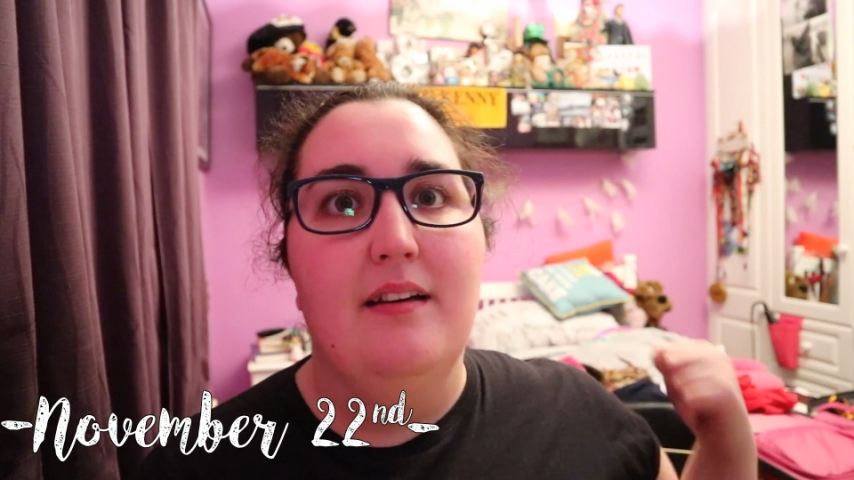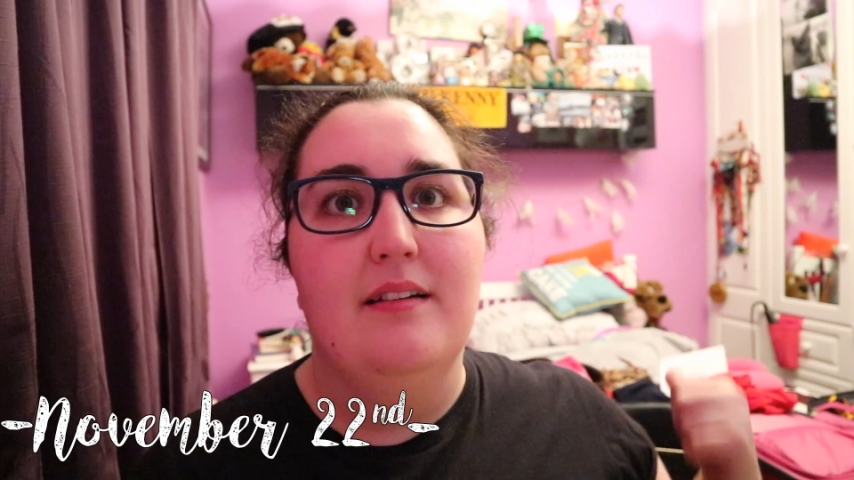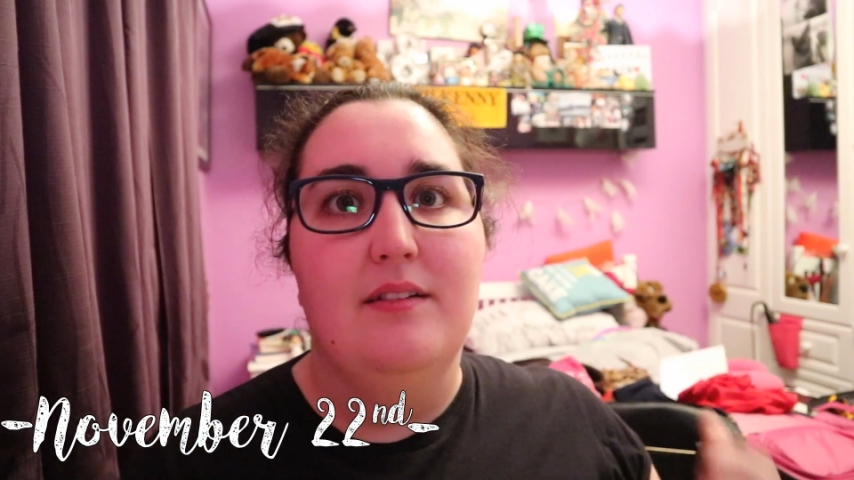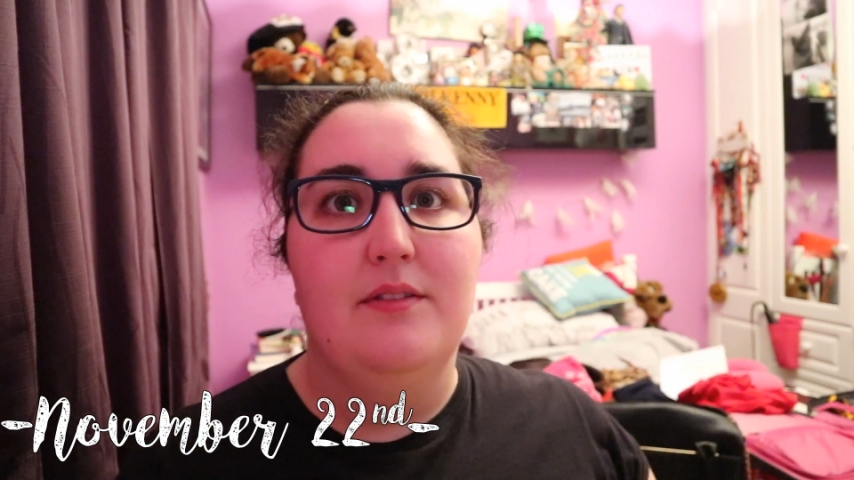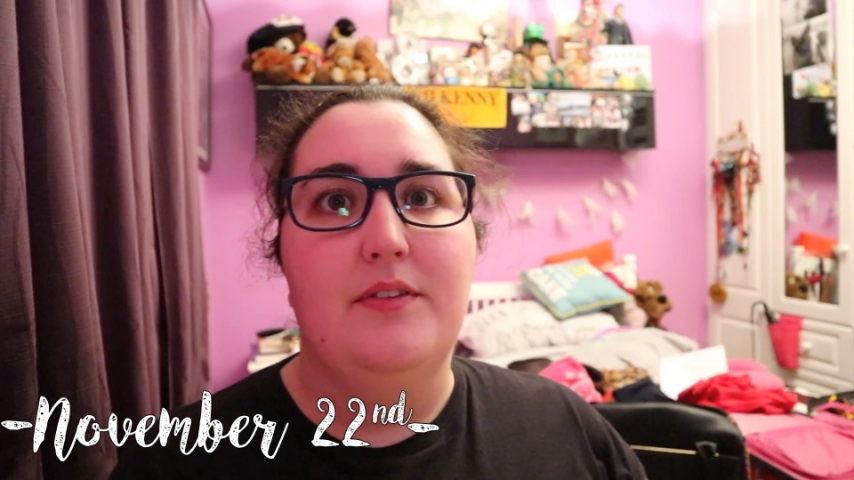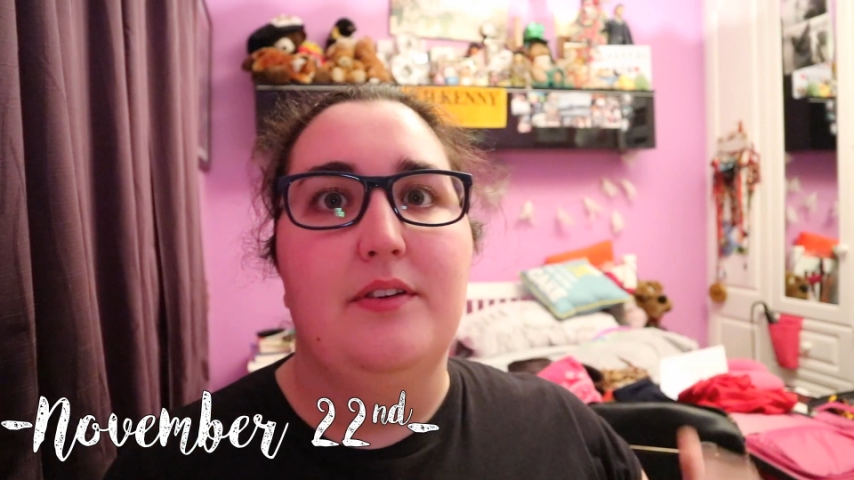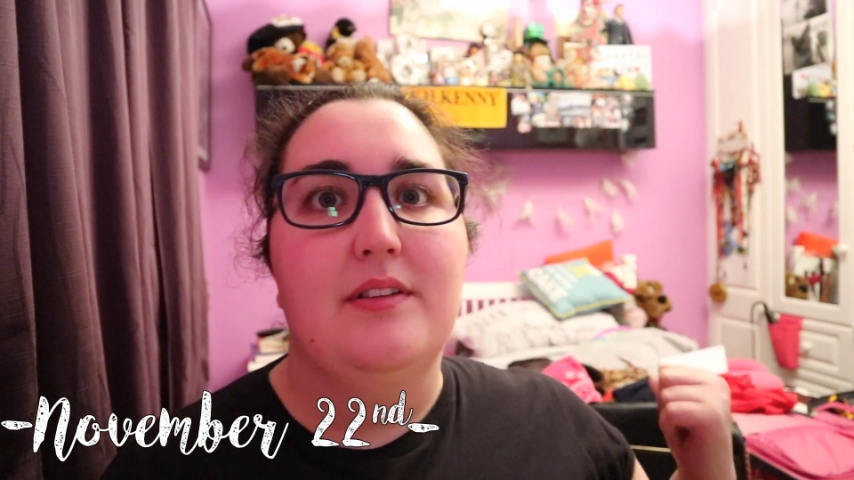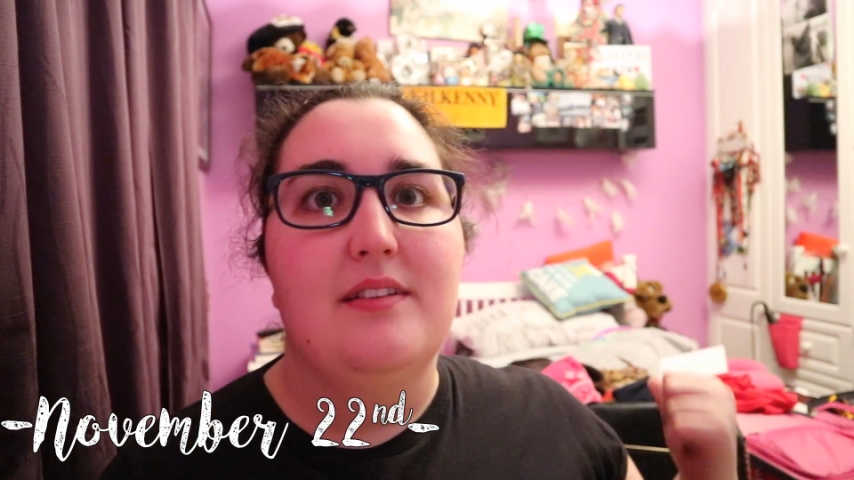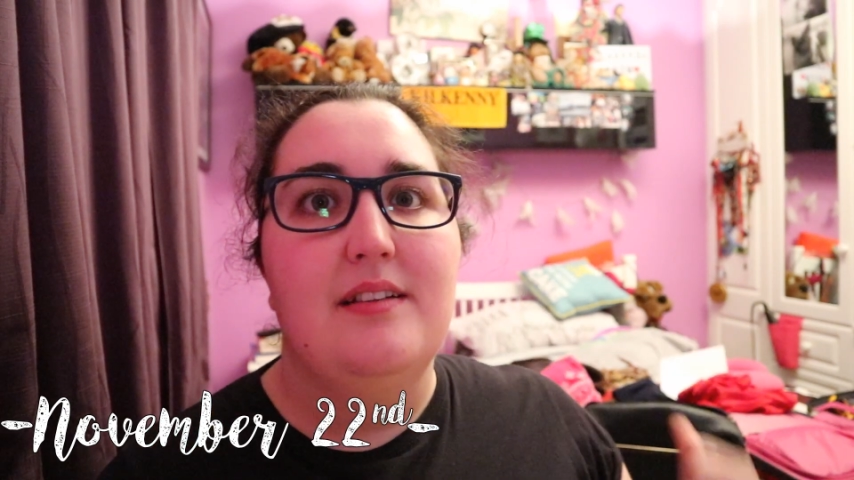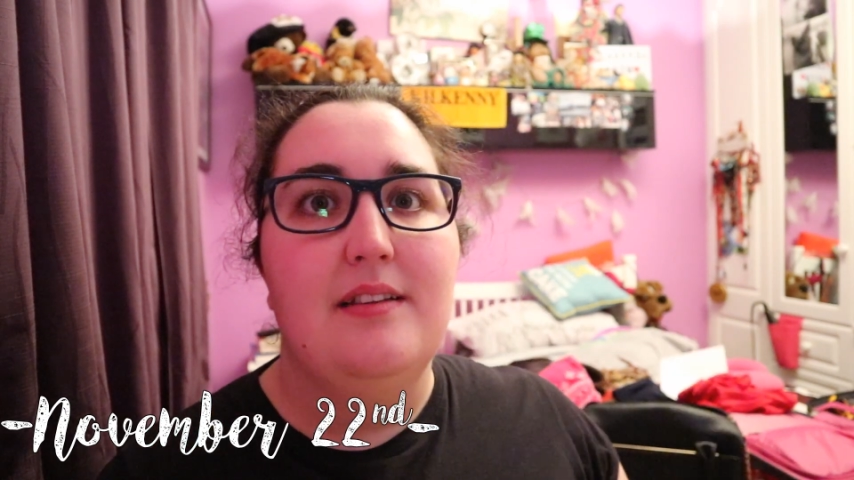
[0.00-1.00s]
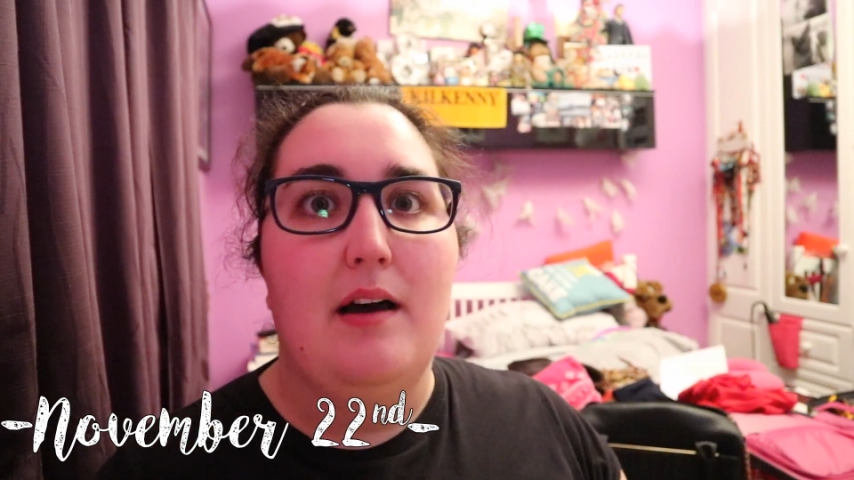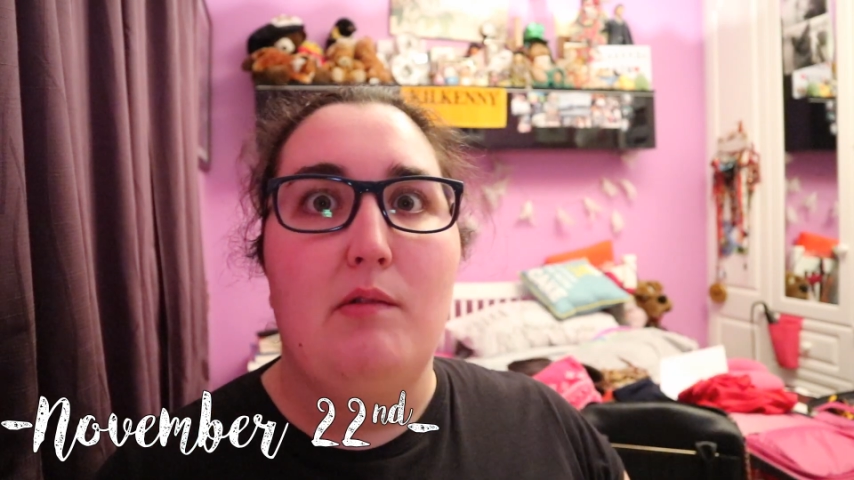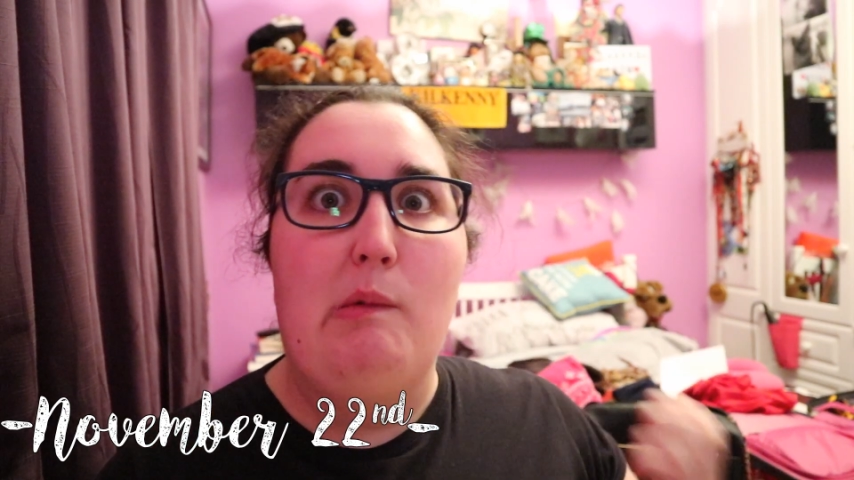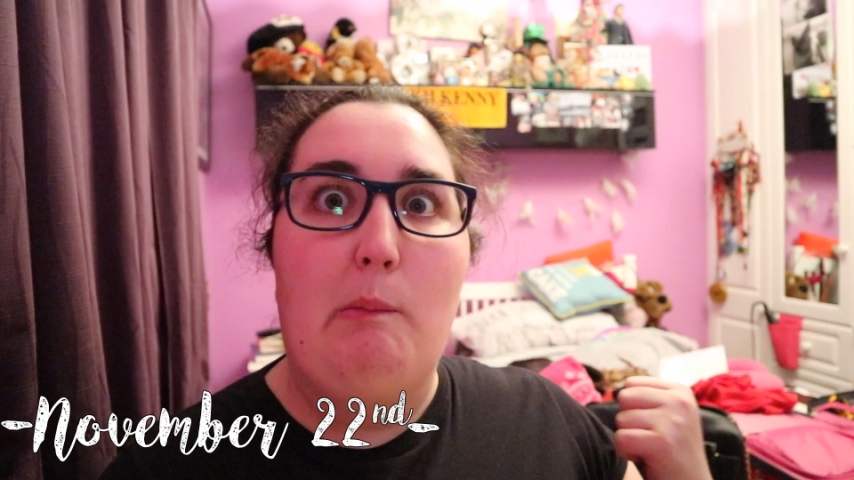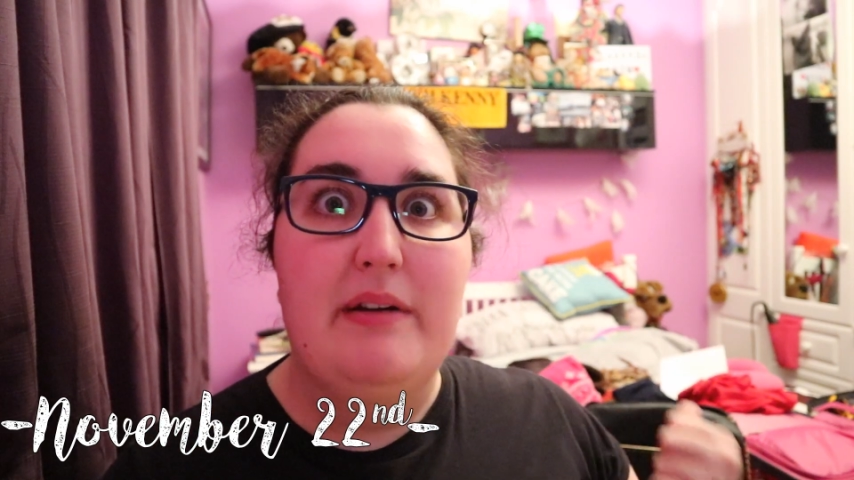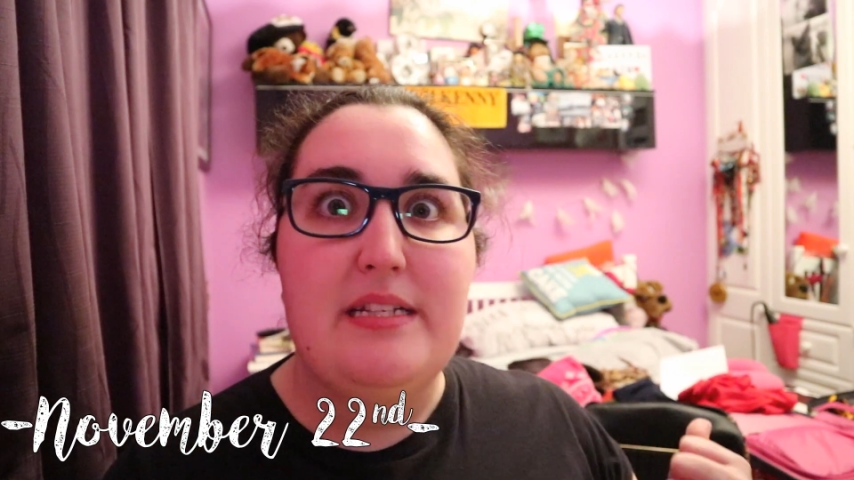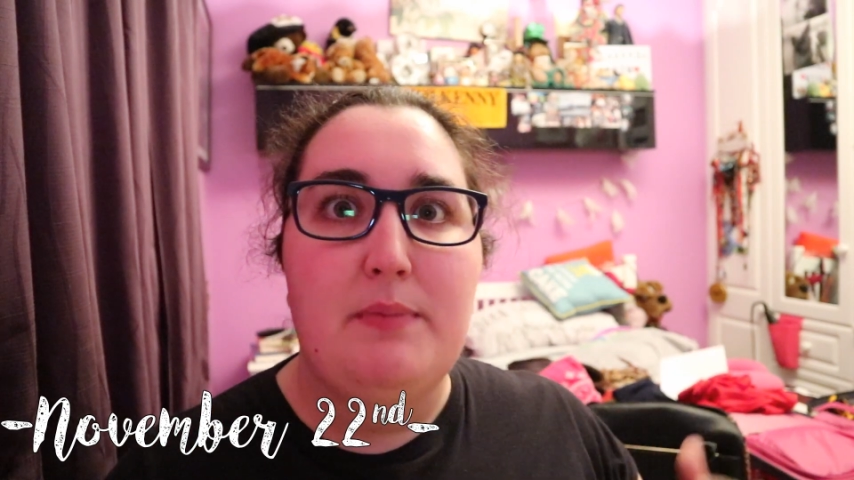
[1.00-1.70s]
I don't know if you can see the whole mess